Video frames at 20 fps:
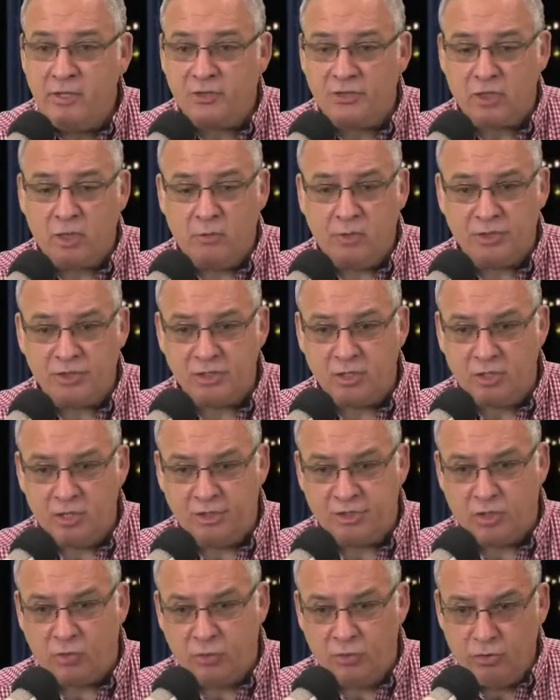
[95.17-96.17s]
So
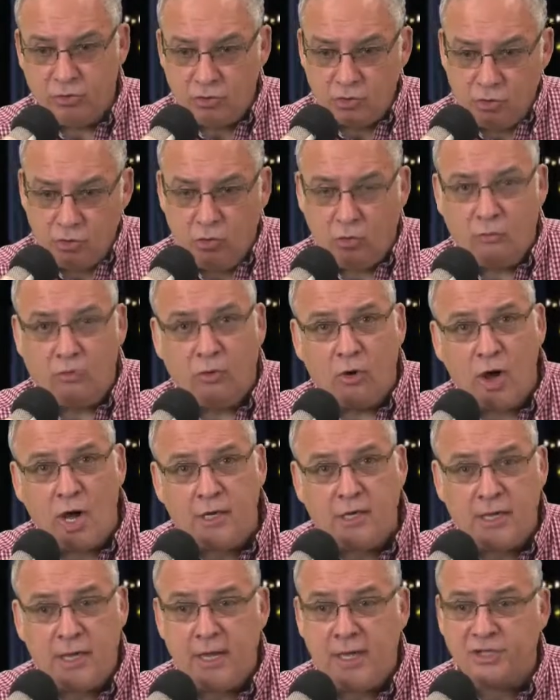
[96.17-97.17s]
it's a real cool
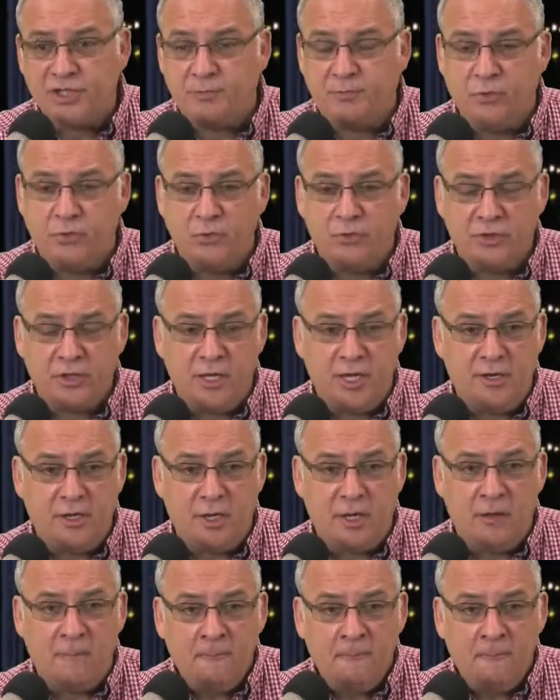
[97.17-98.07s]
broadcast booth, and